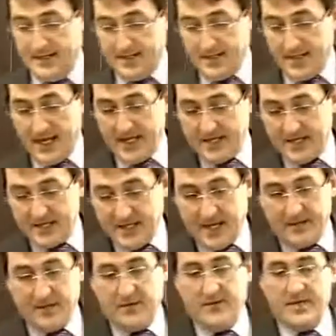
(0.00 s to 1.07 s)
The last
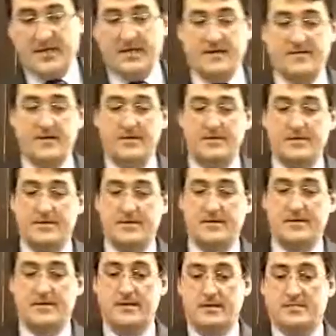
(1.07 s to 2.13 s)
example I want to give you
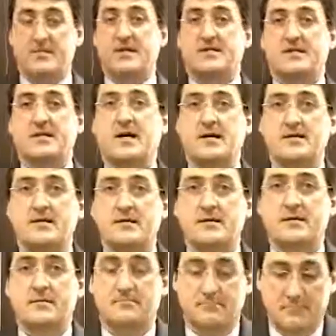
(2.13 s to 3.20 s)
is my son,
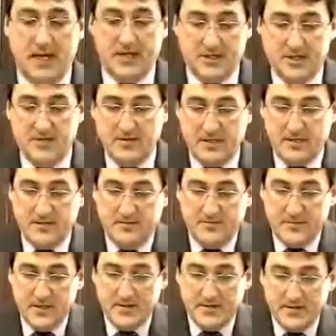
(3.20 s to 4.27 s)
Mike Jr.,
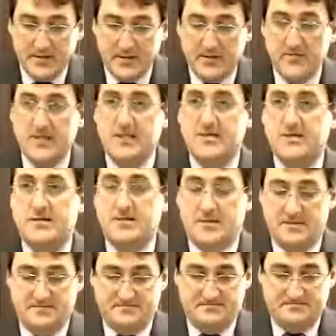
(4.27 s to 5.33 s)
who's 31 years
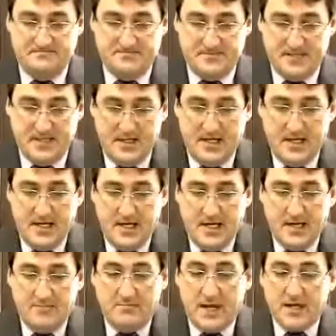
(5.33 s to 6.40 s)
old.
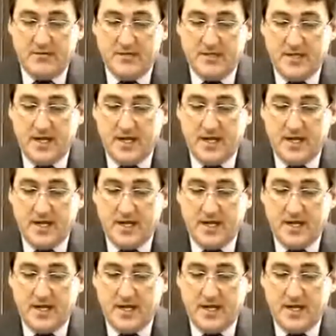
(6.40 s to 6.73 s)
Mike was